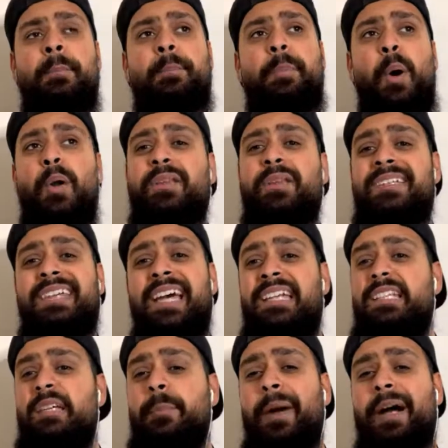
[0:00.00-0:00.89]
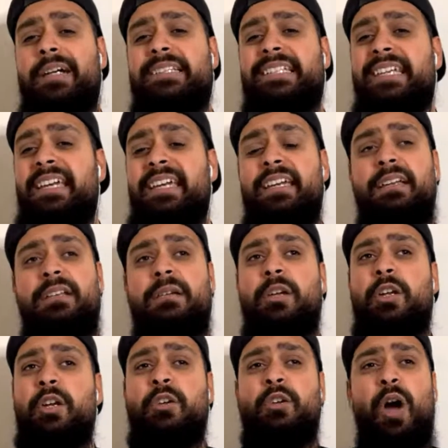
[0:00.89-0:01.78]
But the centre-backs, Keane,
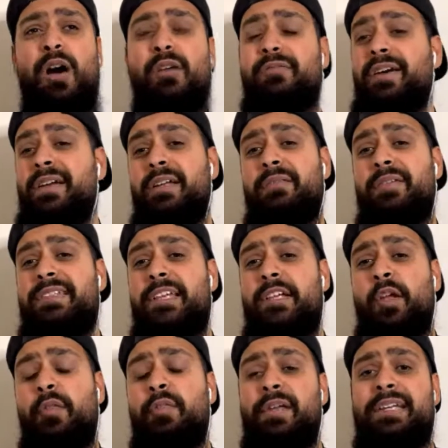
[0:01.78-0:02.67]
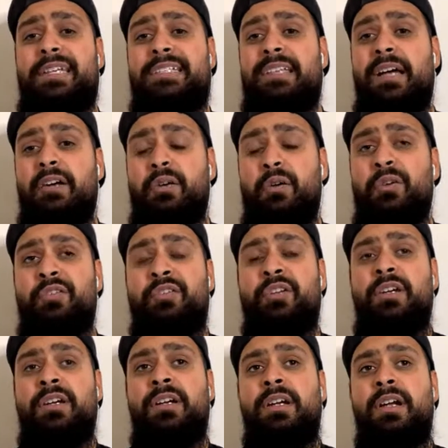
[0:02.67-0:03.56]
not a fan of his. I don't think he's that good,
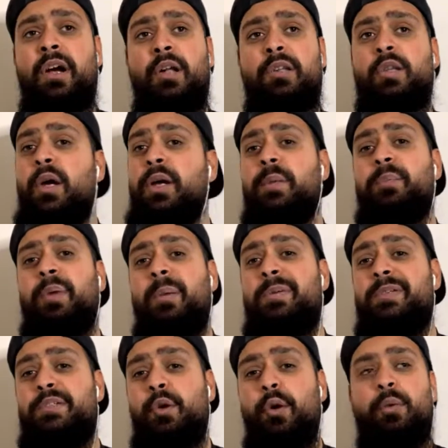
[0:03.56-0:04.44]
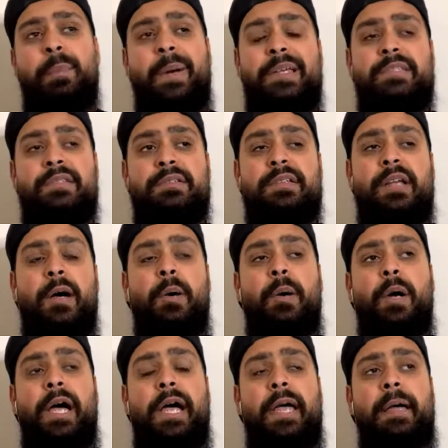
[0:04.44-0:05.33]
although he probably scored past us
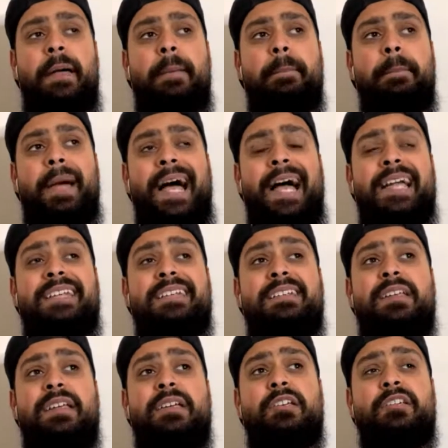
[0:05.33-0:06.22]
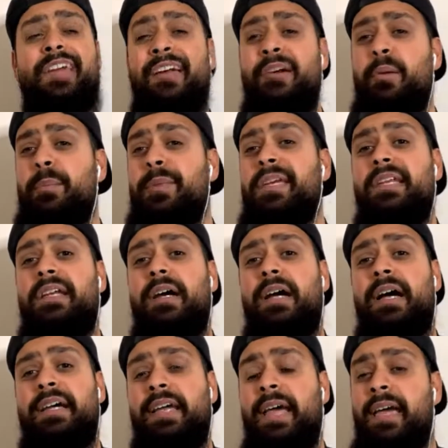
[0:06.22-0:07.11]
now. And Yerry
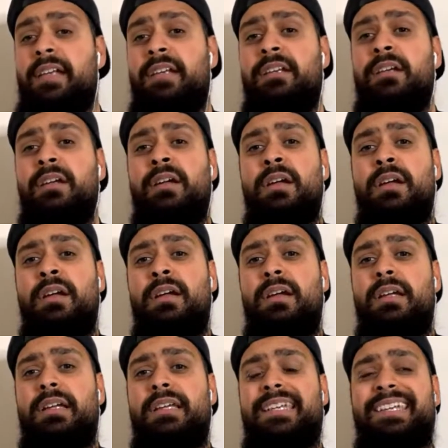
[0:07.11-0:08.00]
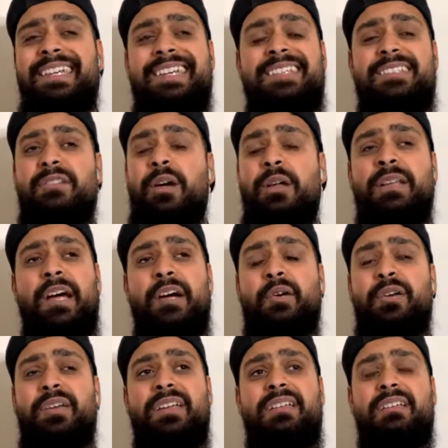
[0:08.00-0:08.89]
Mina, again, he's not
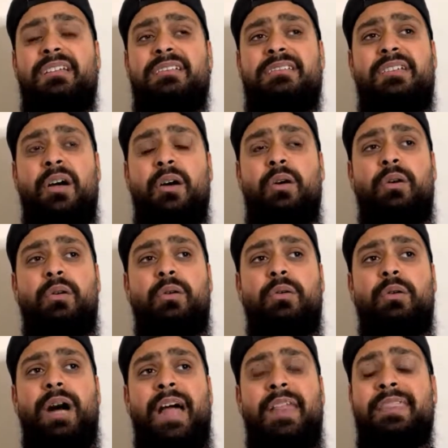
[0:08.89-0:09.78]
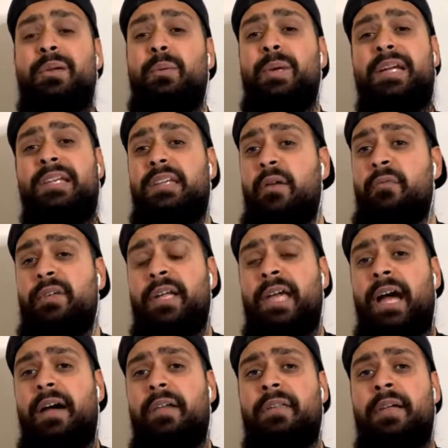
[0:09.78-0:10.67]
that good either. So I think we can definitely
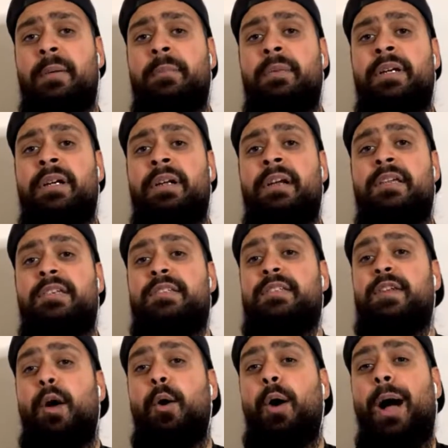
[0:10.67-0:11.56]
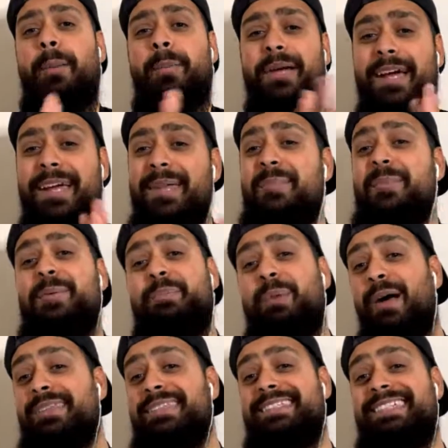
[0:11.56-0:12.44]
get at them. So I'm going to be
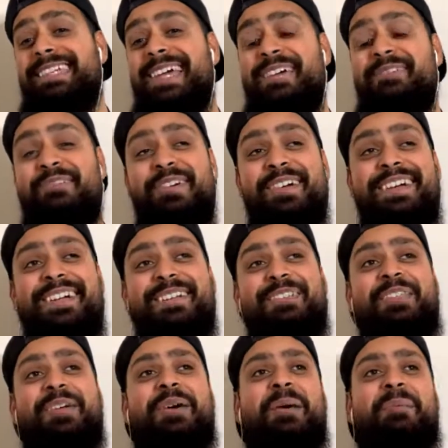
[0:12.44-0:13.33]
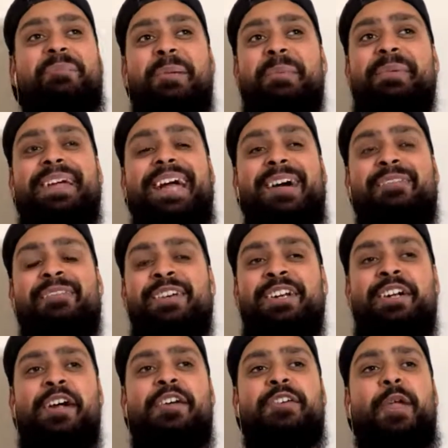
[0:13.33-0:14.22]
positive, although I probably have
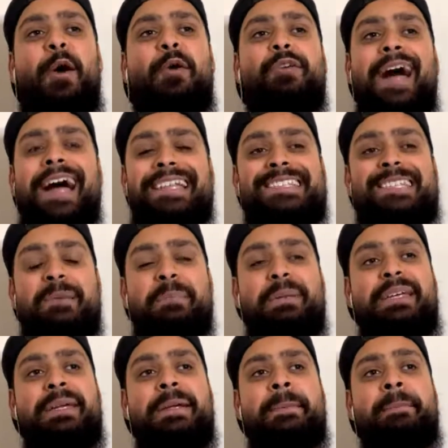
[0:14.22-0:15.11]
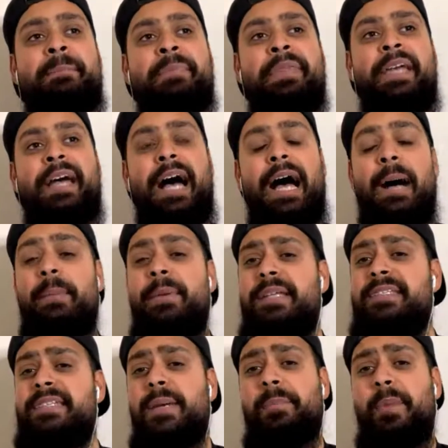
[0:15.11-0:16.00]
no right to be. I'm going
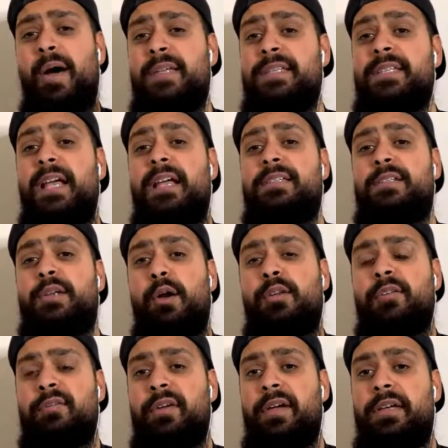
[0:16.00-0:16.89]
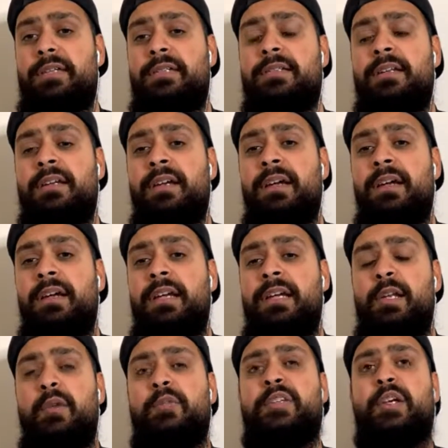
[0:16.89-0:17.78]
to say Martial scores first.
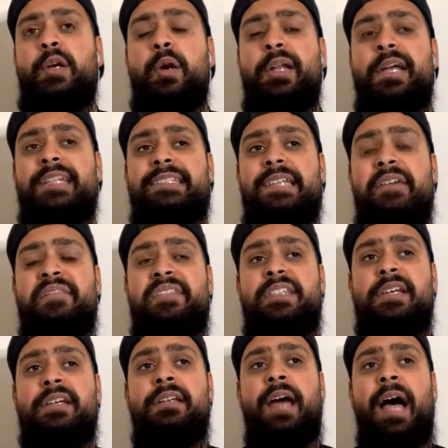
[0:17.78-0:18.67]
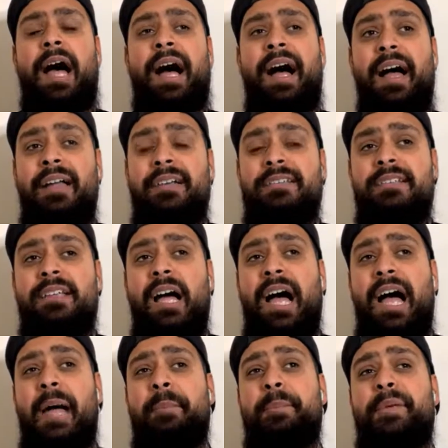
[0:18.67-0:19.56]
He loves the goal against Everton. And
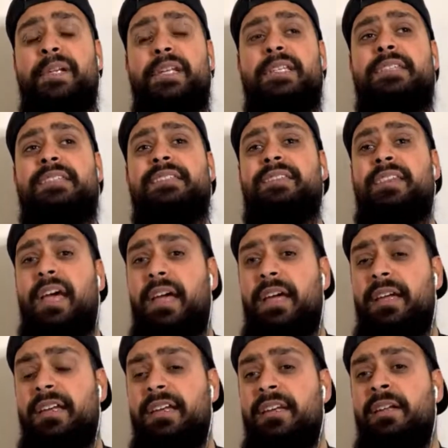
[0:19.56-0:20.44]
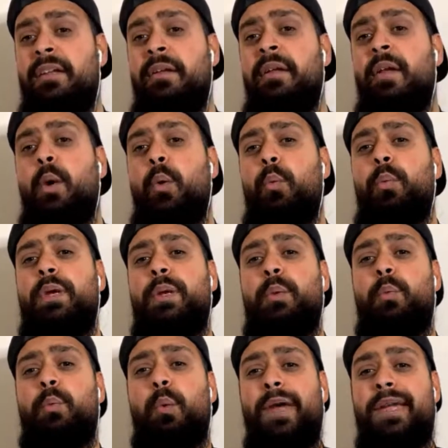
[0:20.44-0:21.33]
I'm going to say we
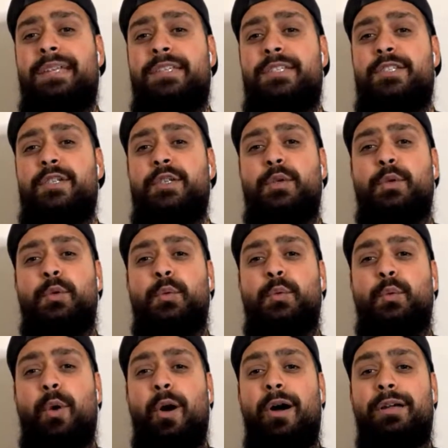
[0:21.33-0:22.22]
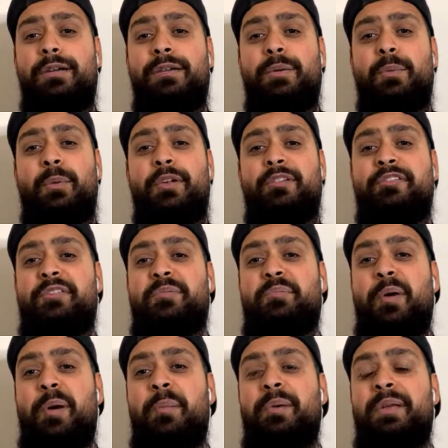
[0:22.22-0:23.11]
win 2-1, which is
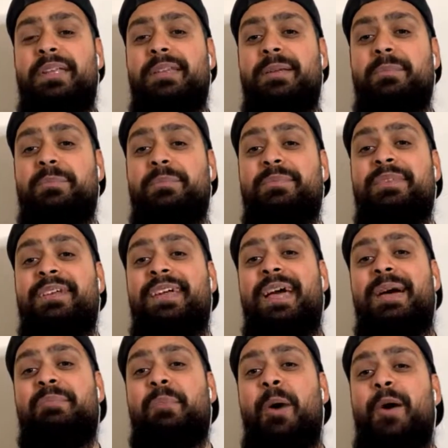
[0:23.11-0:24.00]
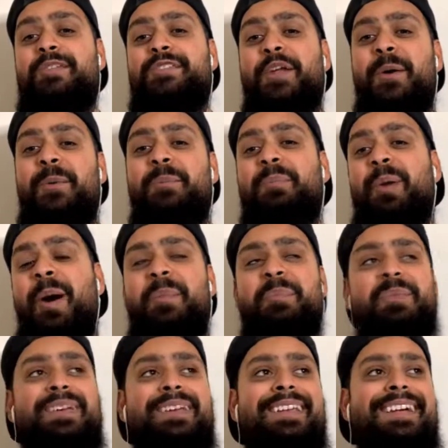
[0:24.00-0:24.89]
probably the most
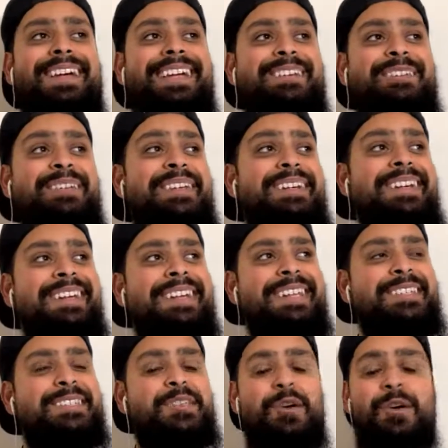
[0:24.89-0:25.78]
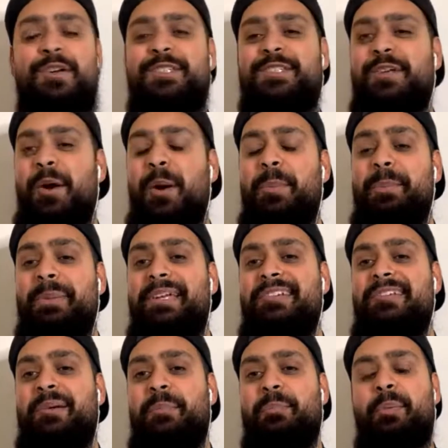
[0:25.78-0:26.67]
unpopular score
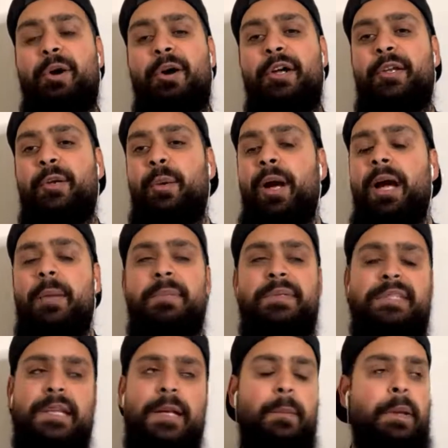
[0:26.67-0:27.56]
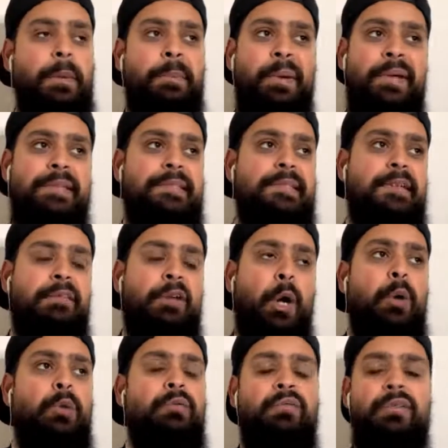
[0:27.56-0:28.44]
prediction. But no, I'm just going to be positive and
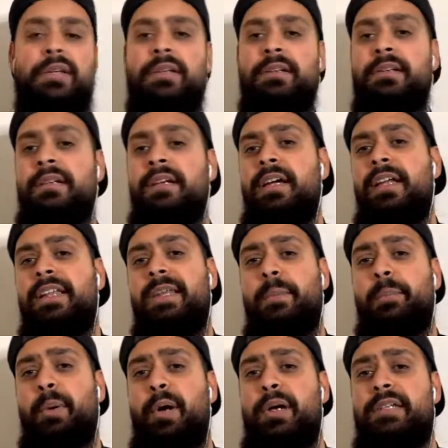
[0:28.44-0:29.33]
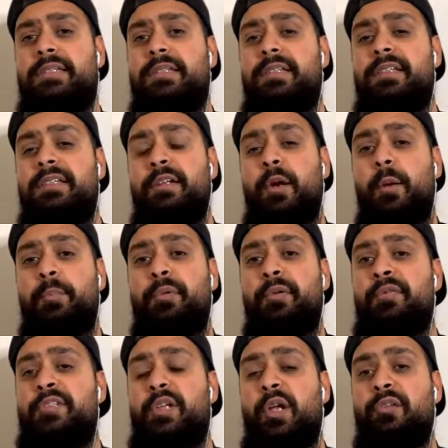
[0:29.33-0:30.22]
hopefully the boys,
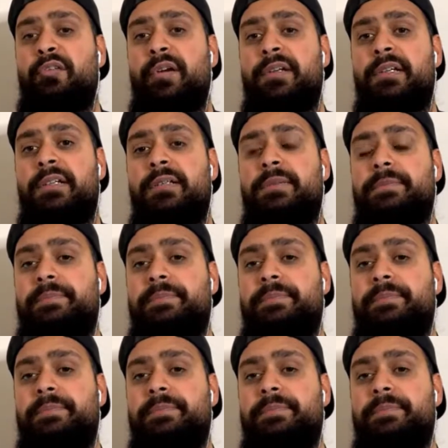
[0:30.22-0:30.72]
prove us all wrong.